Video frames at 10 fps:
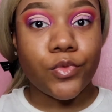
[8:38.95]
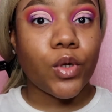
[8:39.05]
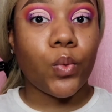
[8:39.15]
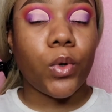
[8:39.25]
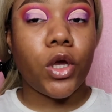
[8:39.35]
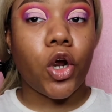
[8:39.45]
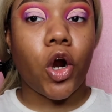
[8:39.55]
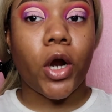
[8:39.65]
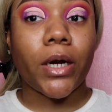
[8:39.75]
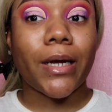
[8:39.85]
We
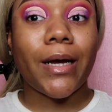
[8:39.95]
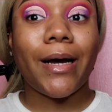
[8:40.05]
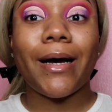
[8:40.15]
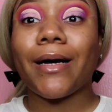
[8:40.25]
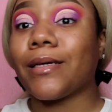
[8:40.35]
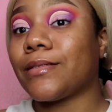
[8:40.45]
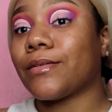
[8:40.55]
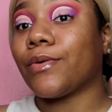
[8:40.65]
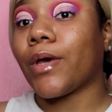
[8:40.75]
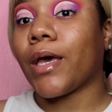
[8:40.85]
are cut,
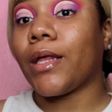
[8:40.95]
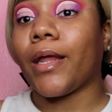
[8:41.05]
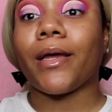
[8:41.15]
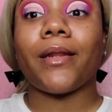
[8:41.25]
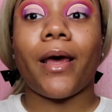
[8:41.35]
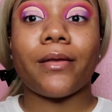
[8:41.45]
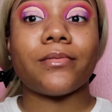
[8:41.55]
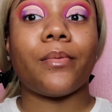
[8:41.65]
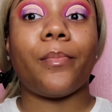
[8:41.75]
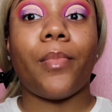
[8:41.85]
okay? Like, that is
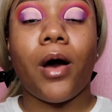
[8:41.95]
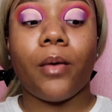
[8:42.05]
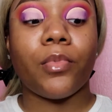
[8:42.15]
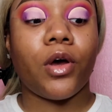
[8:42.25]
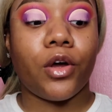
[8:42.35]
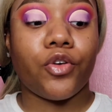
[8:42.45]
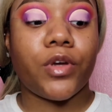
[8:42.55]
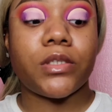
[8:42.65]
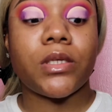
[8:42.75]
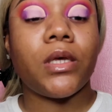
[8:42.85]
a bomb cut crease.